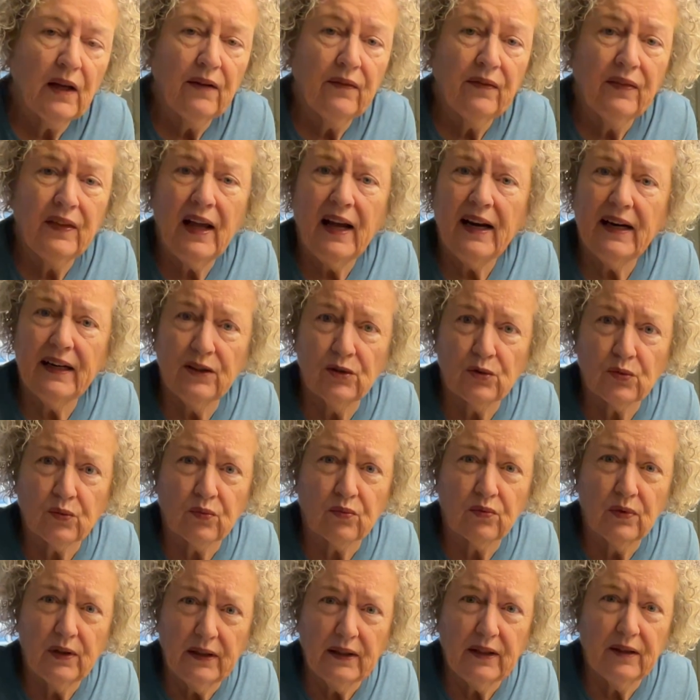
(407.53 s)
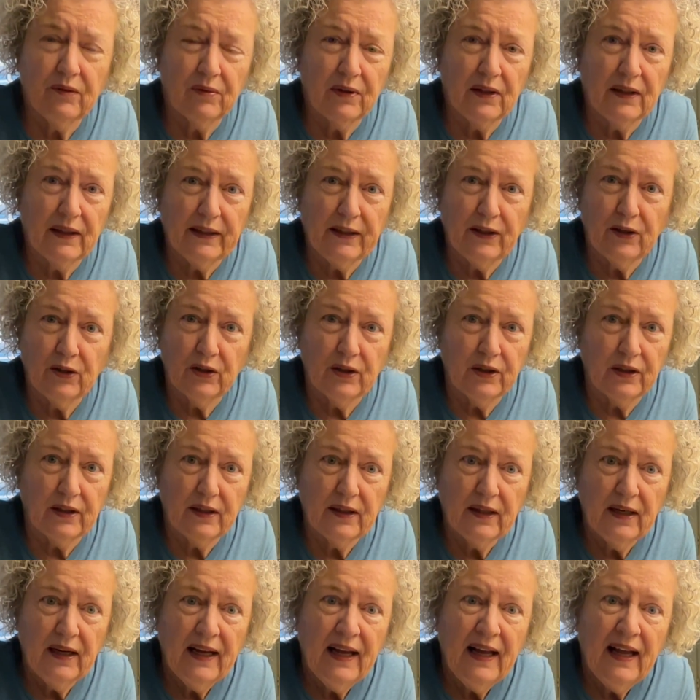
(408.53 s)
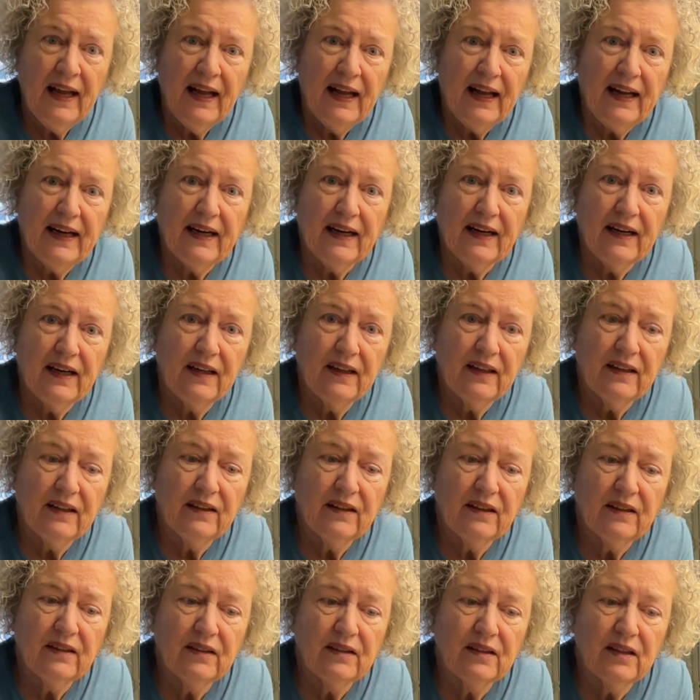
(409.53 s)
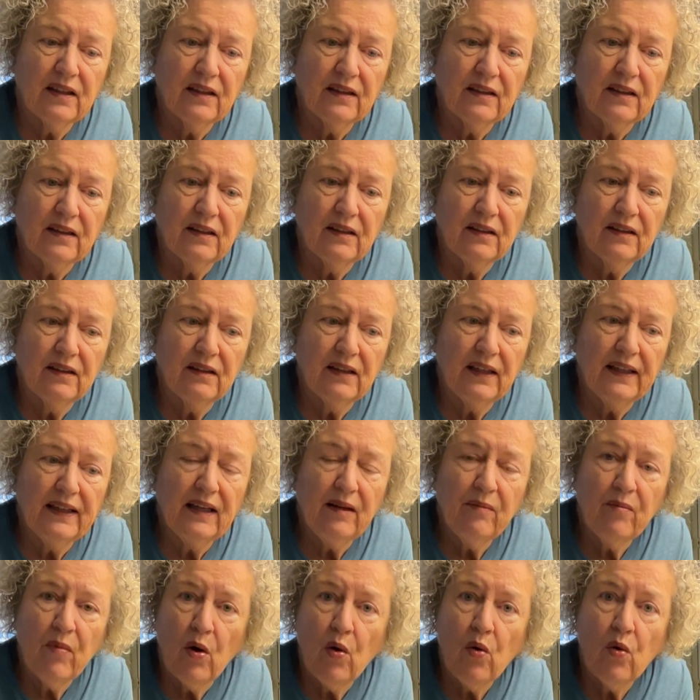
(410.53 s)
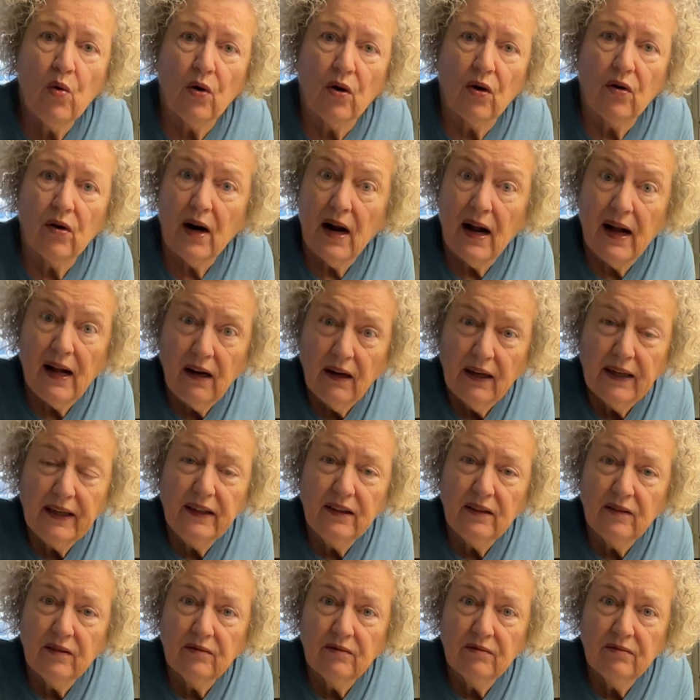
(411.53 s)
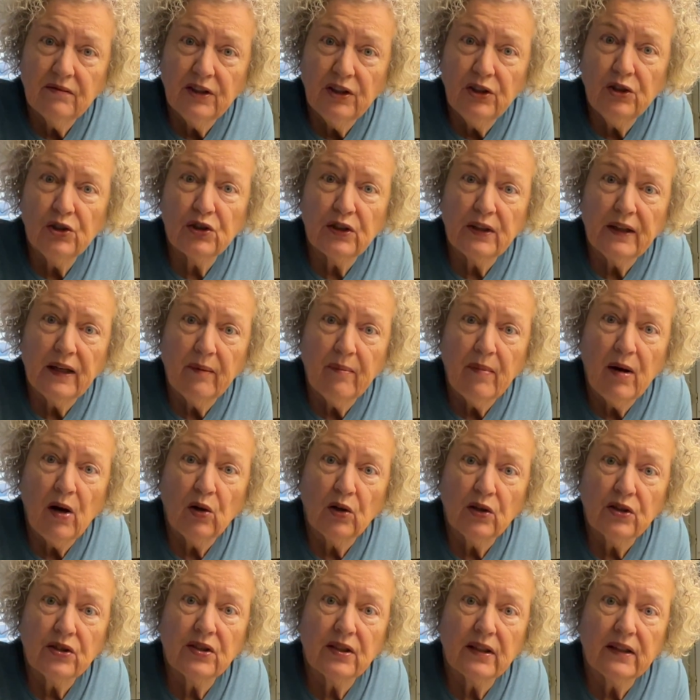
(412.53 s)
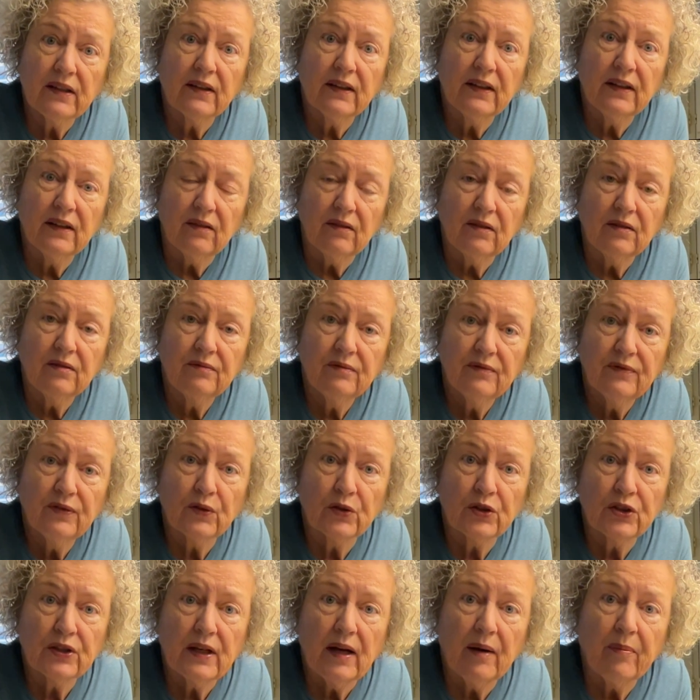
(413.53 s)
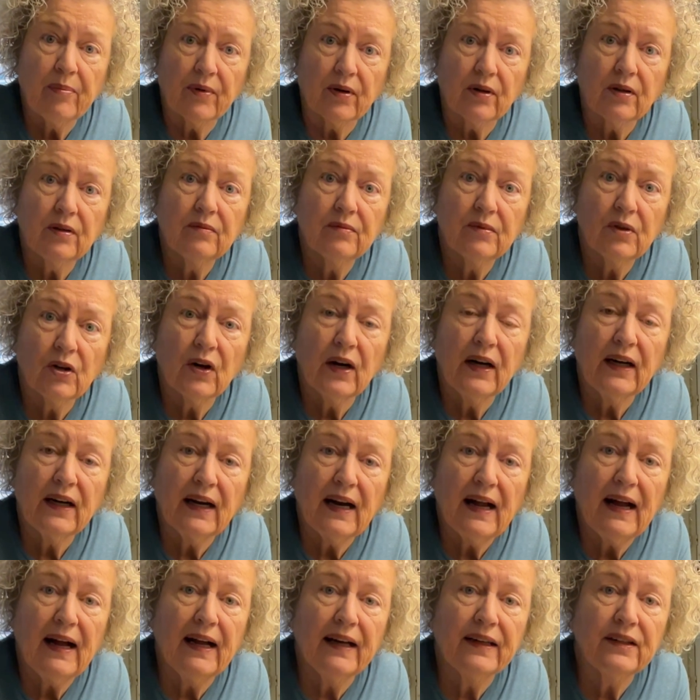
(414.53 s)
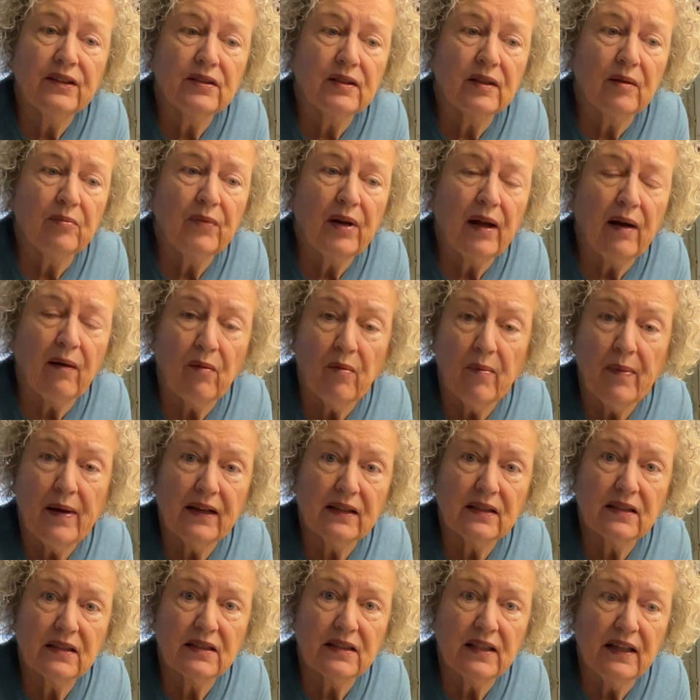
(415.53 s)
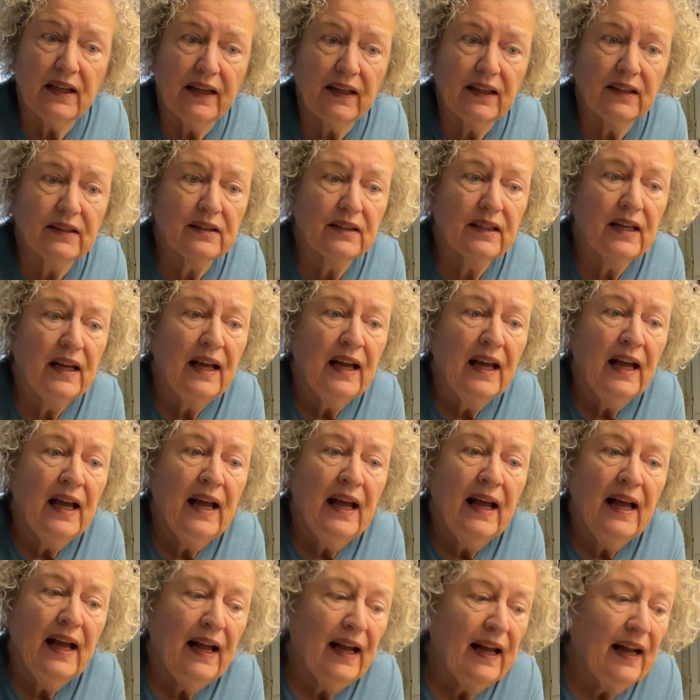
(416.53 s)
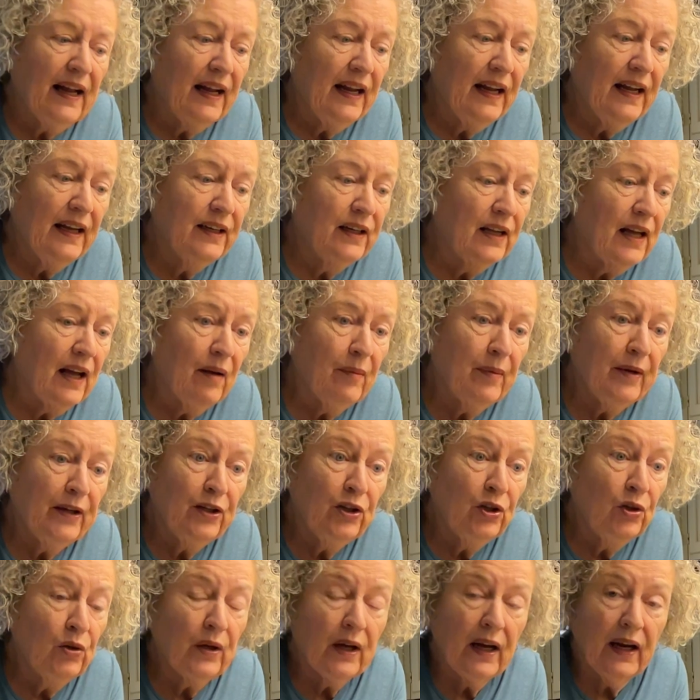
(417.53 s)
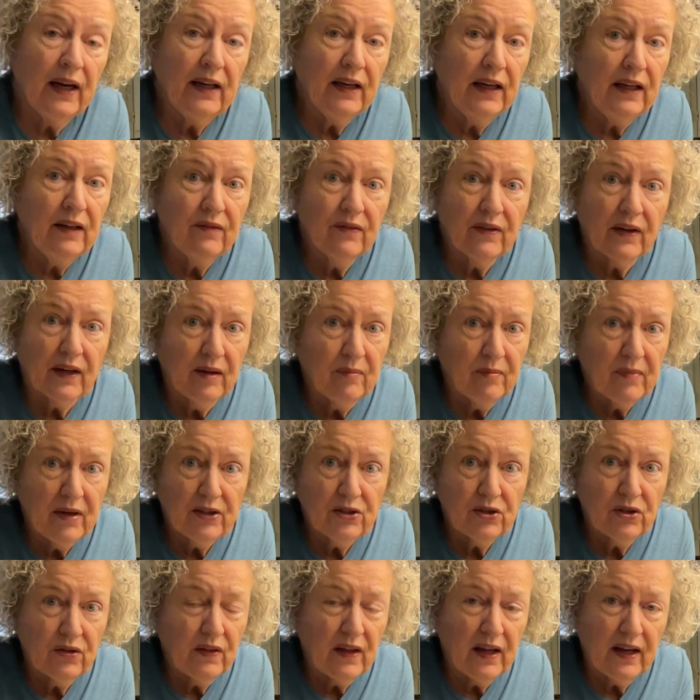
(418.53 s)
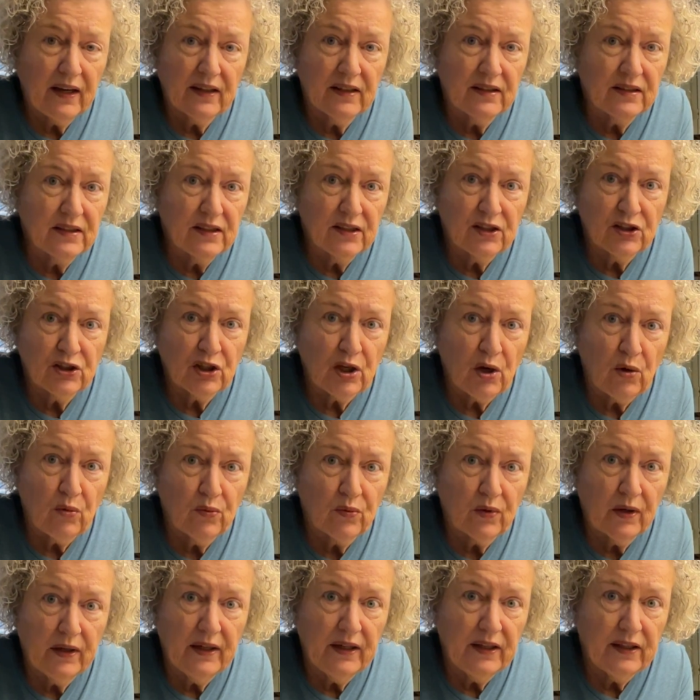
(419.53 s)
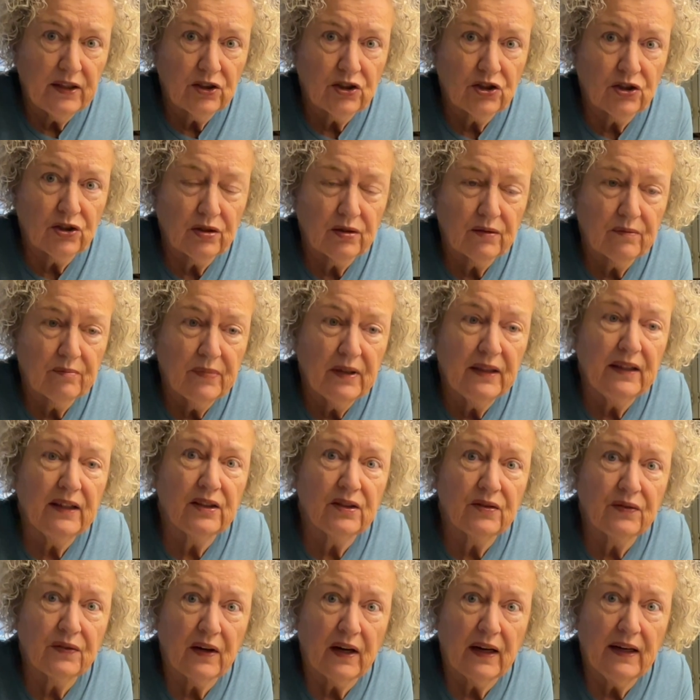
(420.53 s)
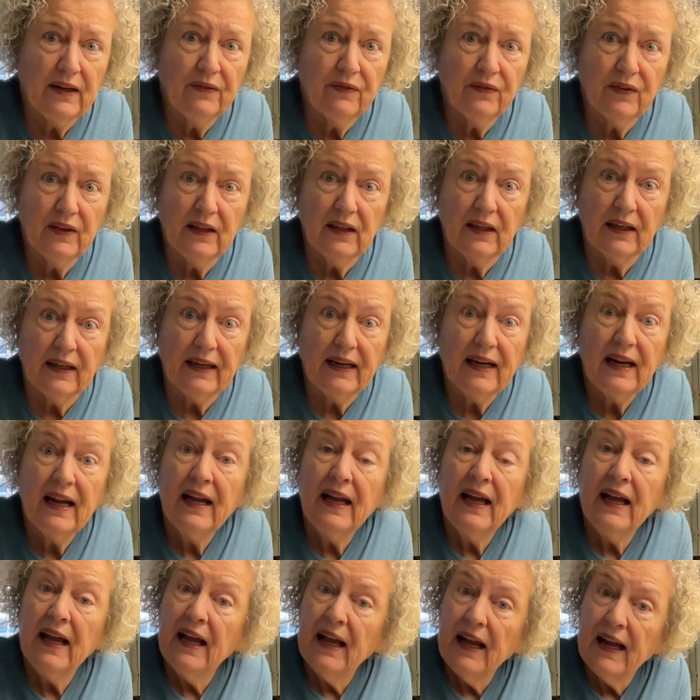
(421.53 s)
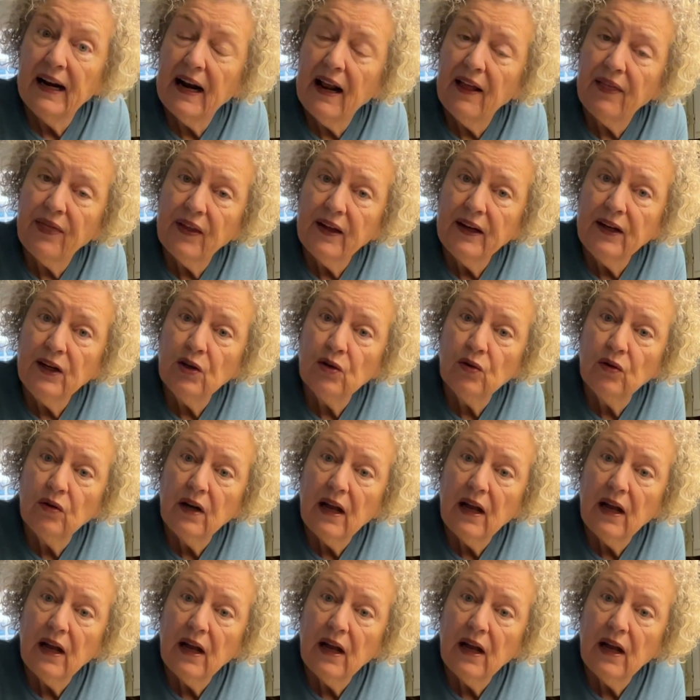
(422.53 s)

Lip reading: that is really, really good. And anymore, I'll eat usually a bowl of cereal for supper, or at night, sometime about 6. And I mean, you can't eat very much of that because it's so rich, but it's very filling, and I think you'll